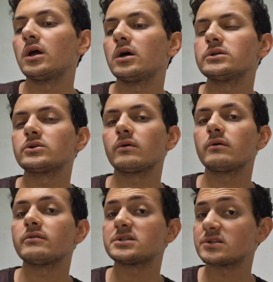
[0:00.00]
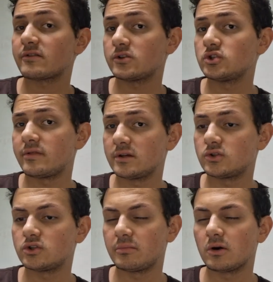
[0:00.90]
so this is the
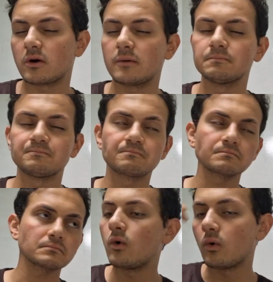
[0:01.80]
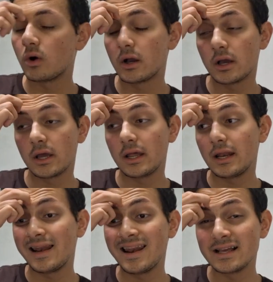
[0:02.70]
GDP. Okay, so
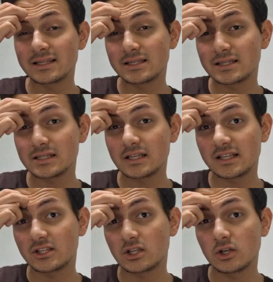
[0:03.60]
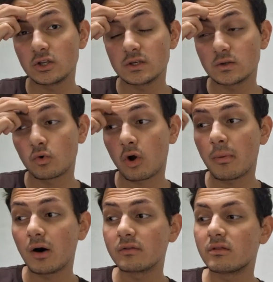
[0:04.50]
let's talk
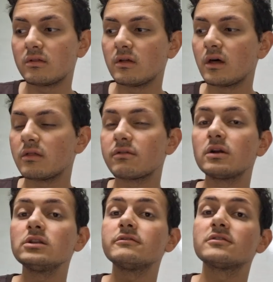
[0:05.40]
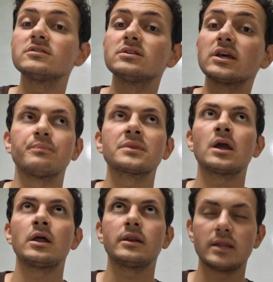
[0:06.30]
about the three different.
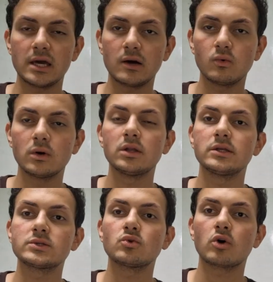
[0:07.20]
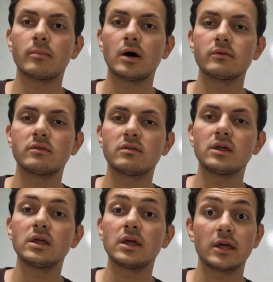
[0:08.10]
Now let's talk about
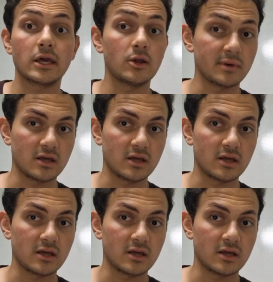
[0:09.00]
the economic